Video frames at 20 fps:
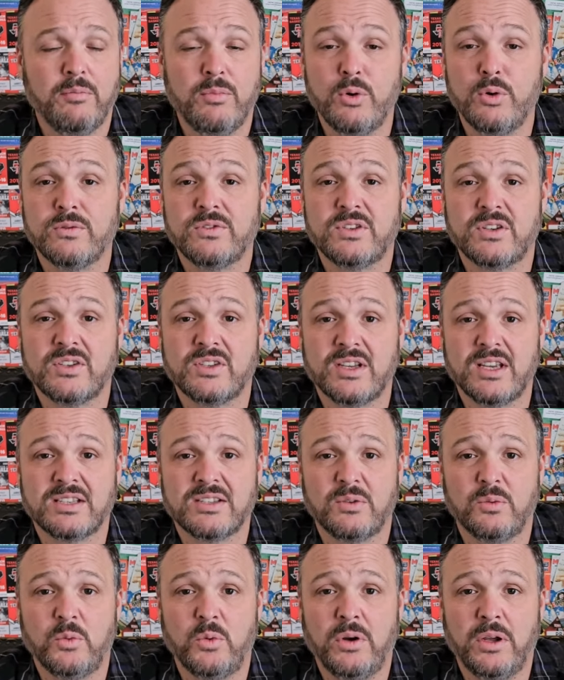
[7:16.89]
moves to
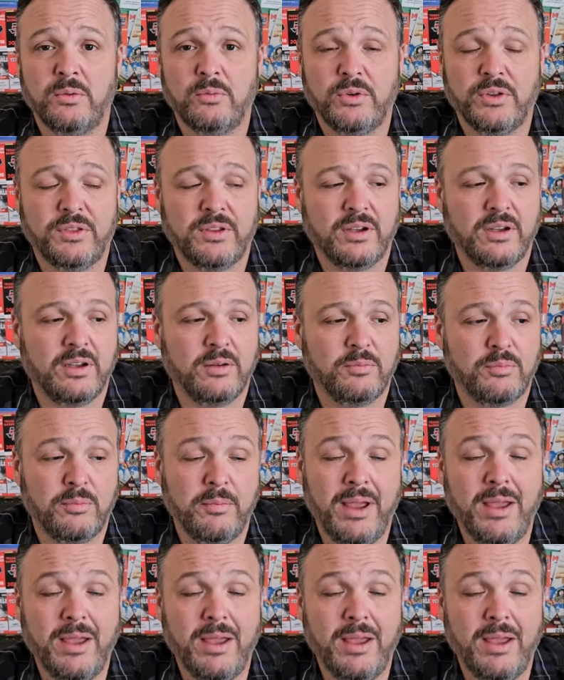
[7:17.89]
6-1 with